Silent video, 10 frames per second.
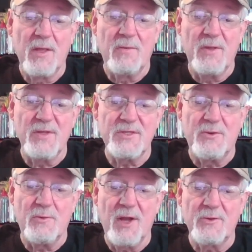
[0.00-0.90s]
This
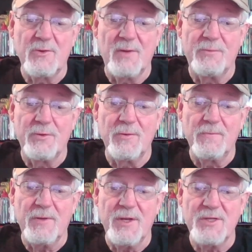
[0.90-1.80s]
director
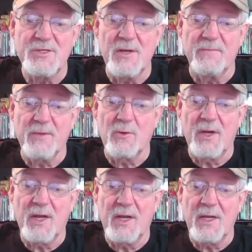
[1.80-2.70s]
approved edition of the
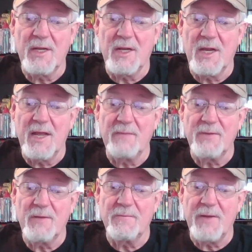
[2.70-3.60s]
critically acclaimed
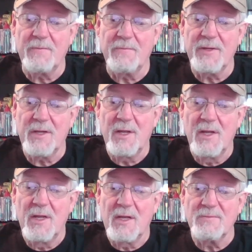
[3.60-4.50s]
favorite
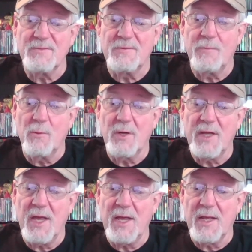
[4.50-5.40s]
comes to
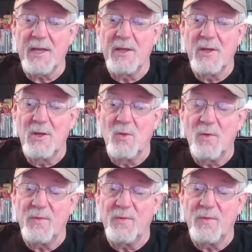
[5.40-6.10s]
4K with